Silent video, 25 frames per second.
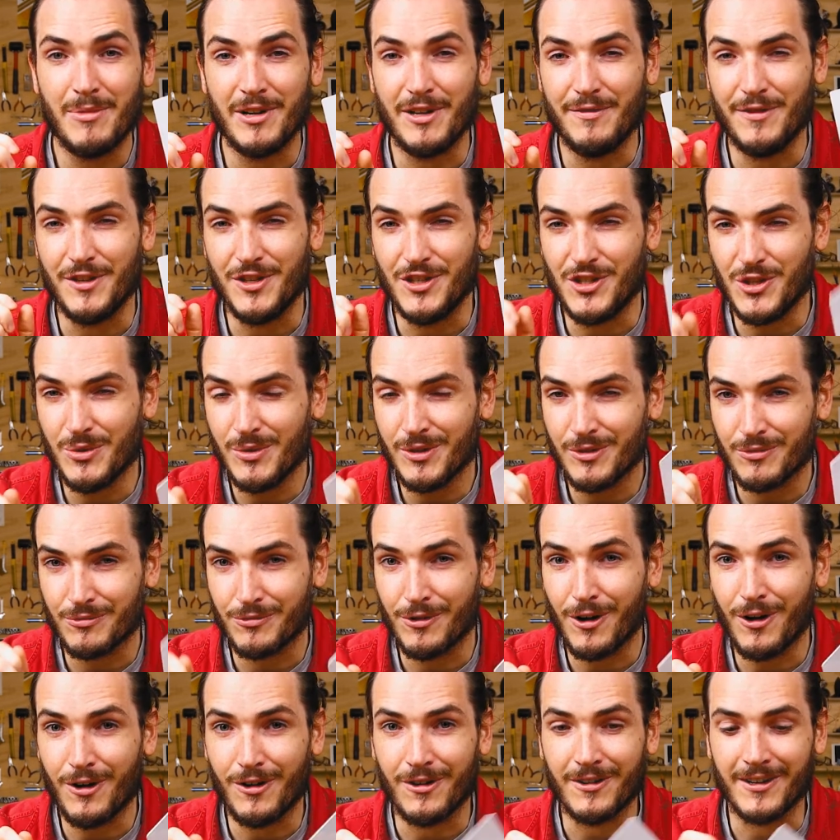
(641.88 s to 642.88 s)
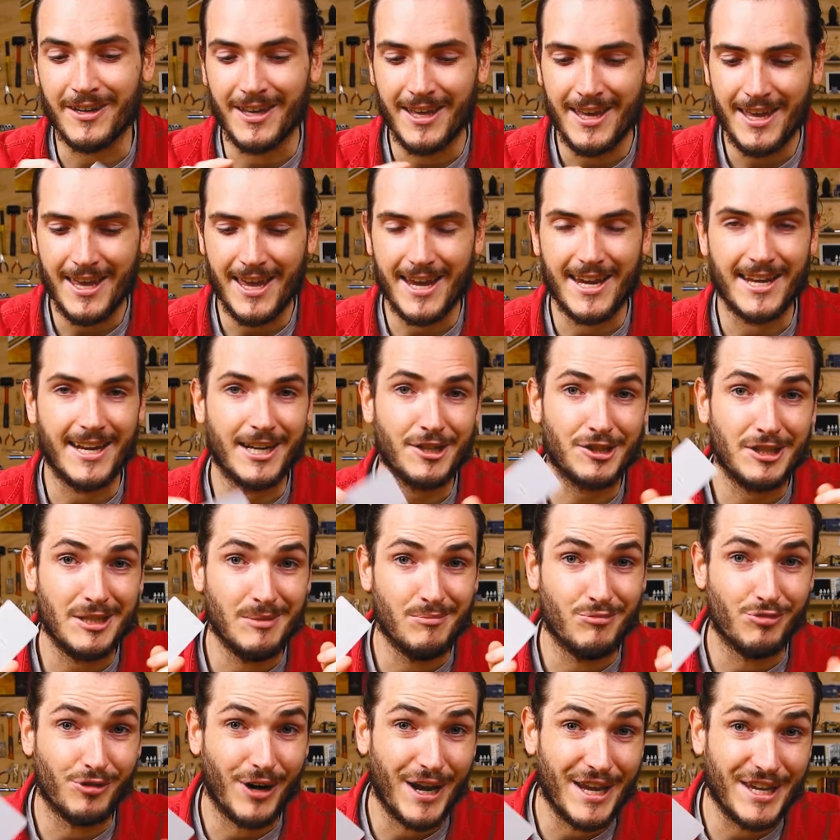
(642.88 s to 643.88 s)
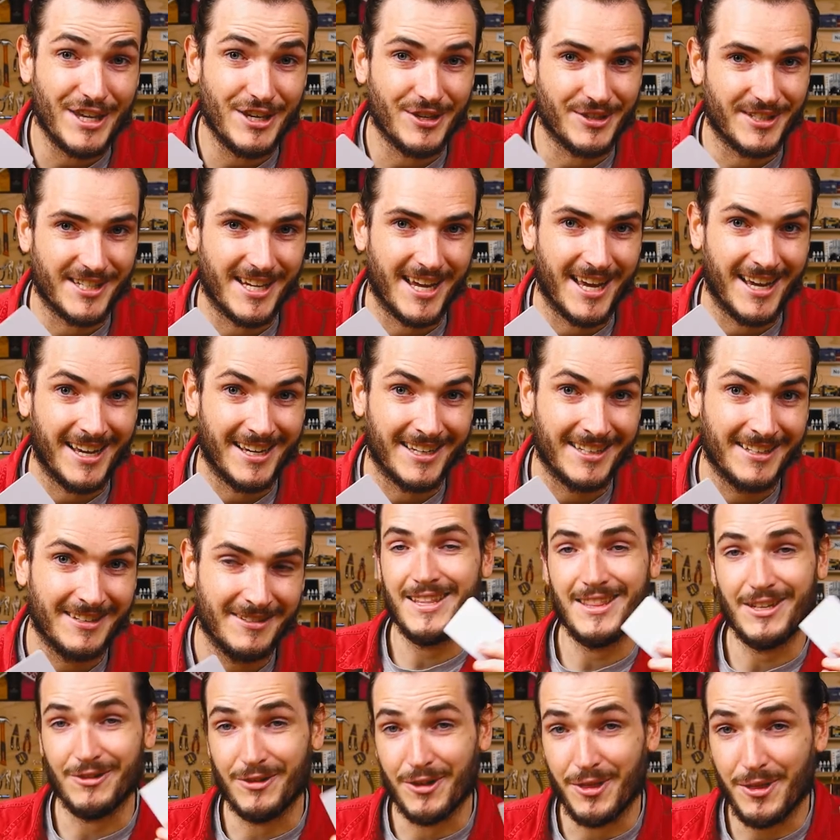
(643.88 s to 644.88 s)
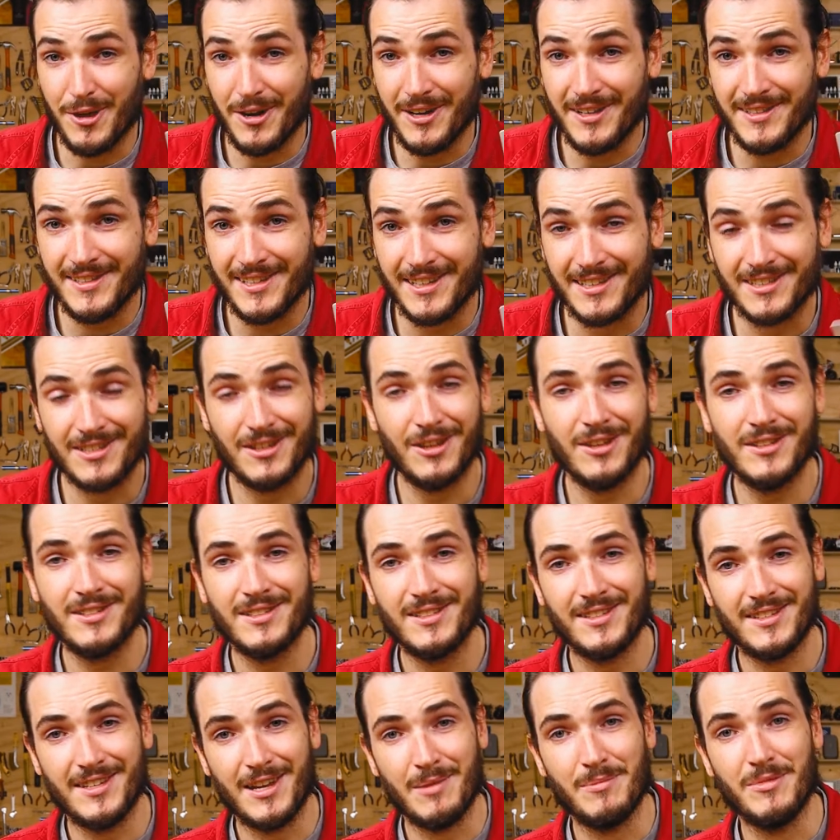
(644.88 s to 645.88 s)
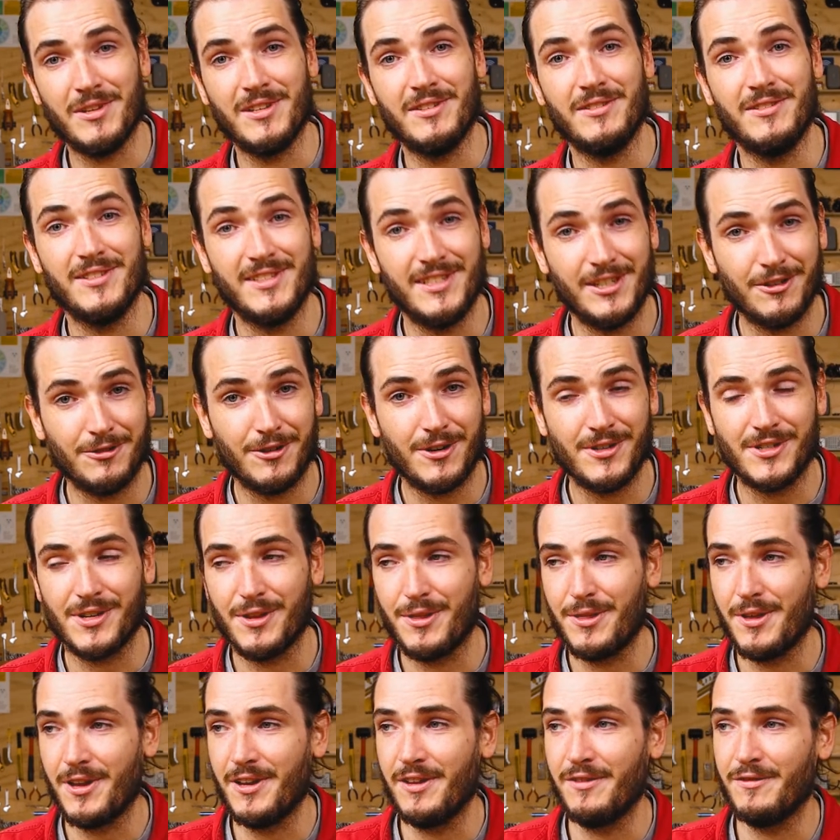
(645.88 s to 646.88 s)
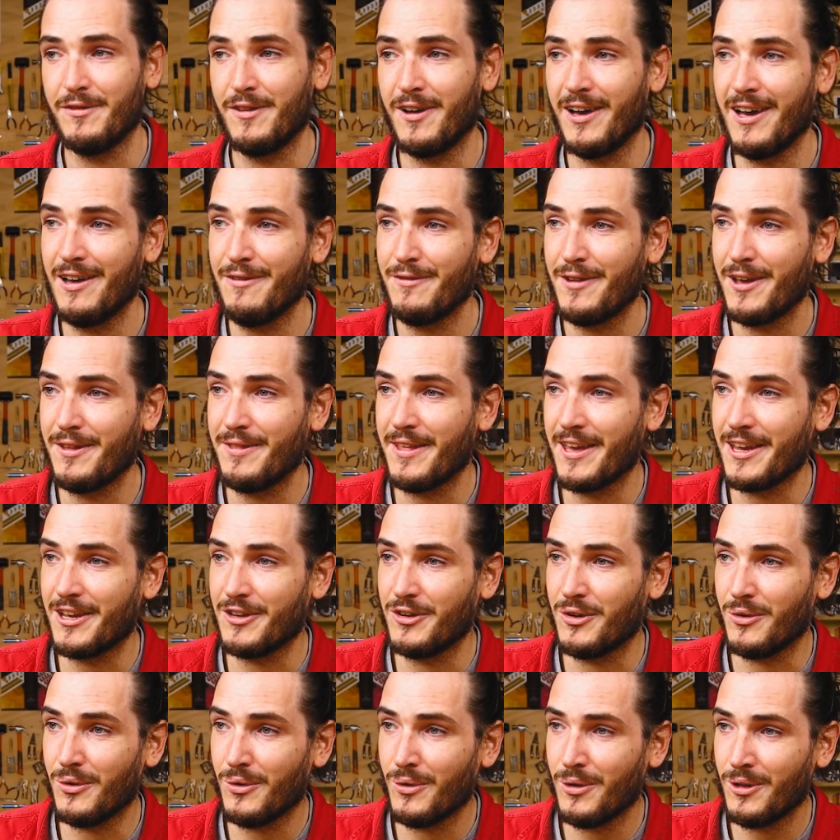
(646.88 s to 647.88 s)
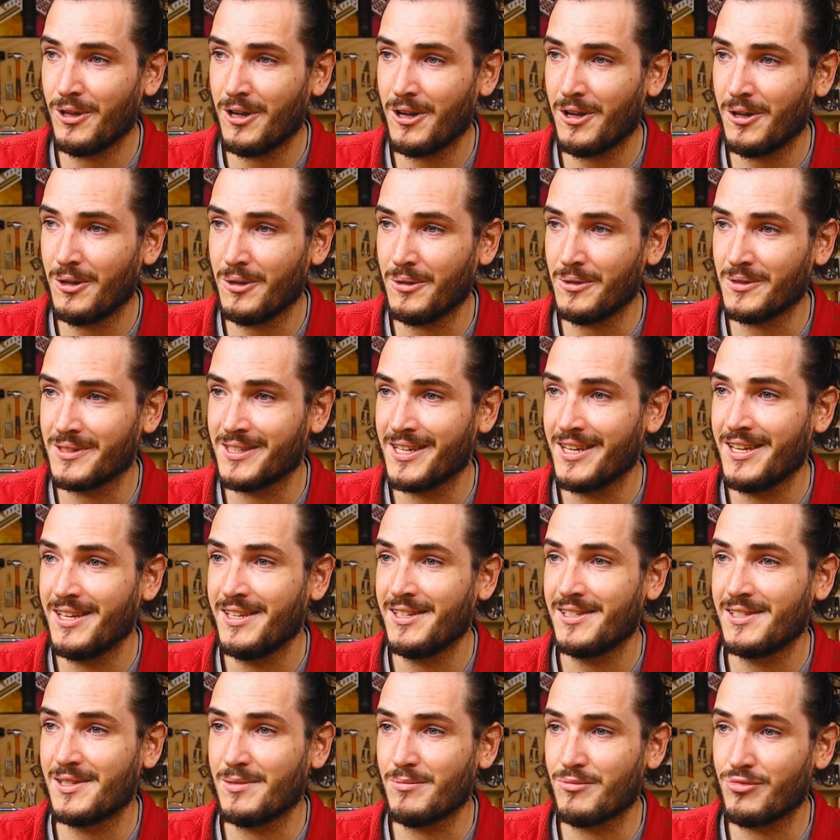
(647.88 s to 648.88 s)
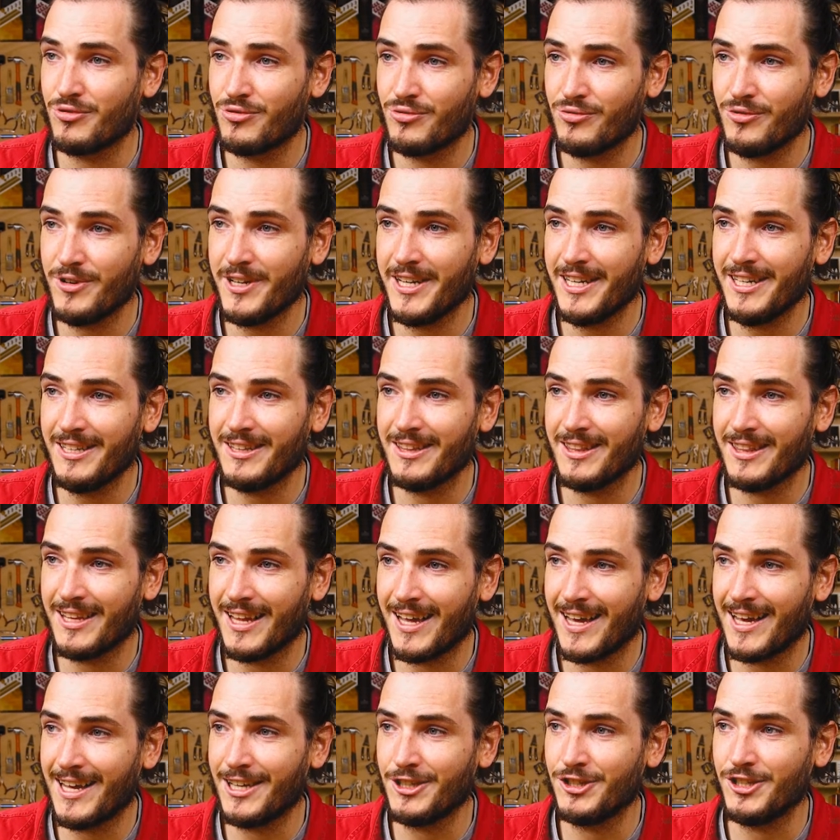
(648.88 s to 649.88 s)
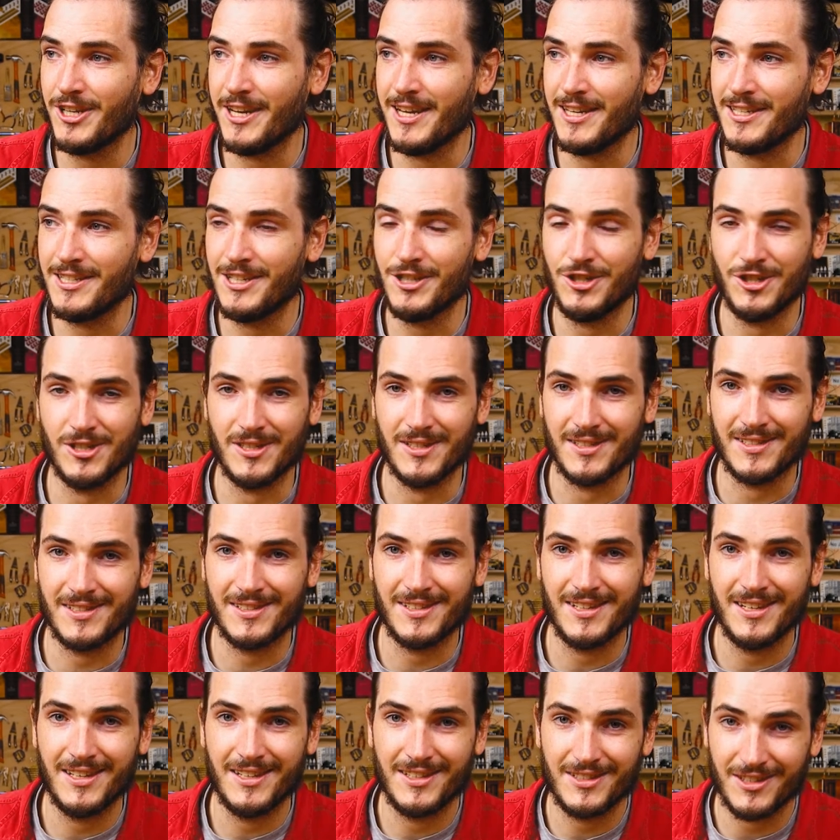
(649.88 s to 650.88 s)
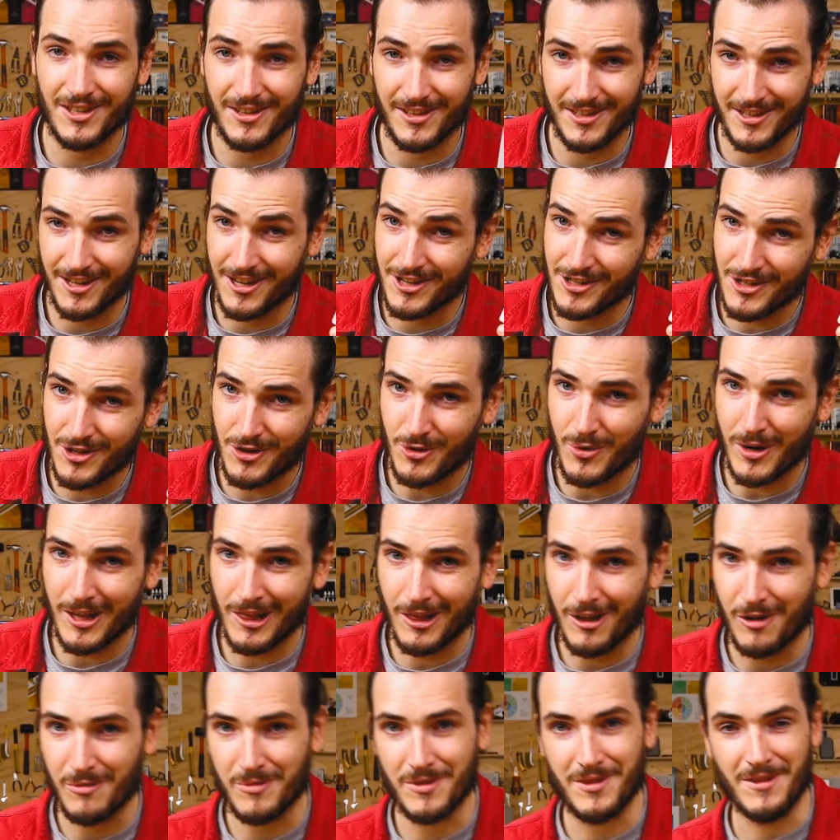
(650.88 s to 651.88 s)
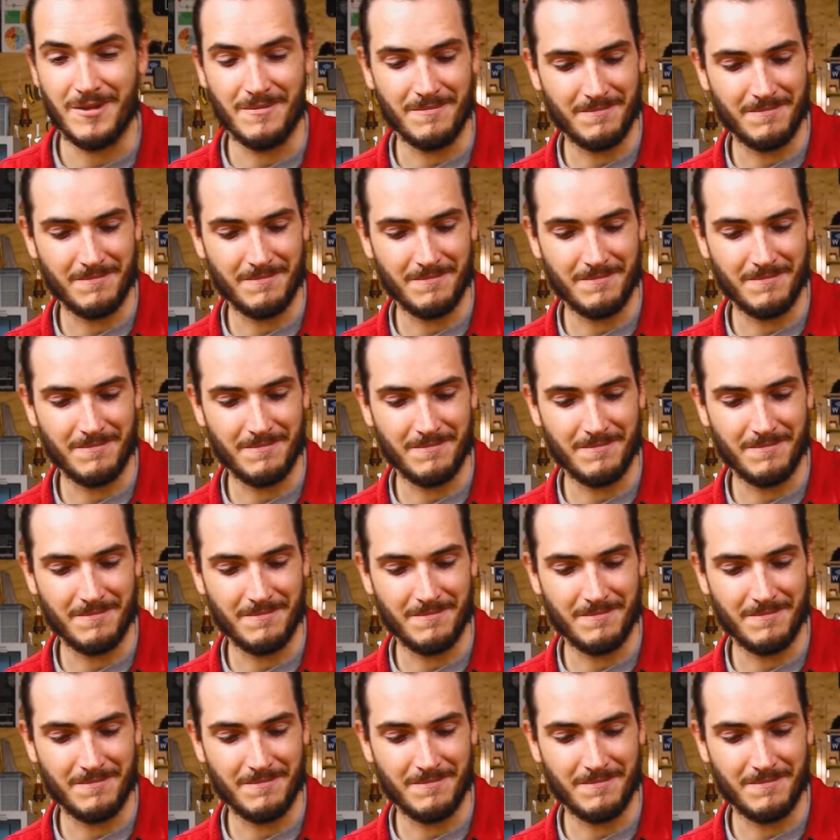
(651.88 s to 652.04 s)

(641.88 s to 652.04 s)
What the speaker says: but if you do it wrong, it can actually break your tag. There are 36 slots numbered 0 to 35, and they can all hold some pretty large integers, so you can do quite a lot with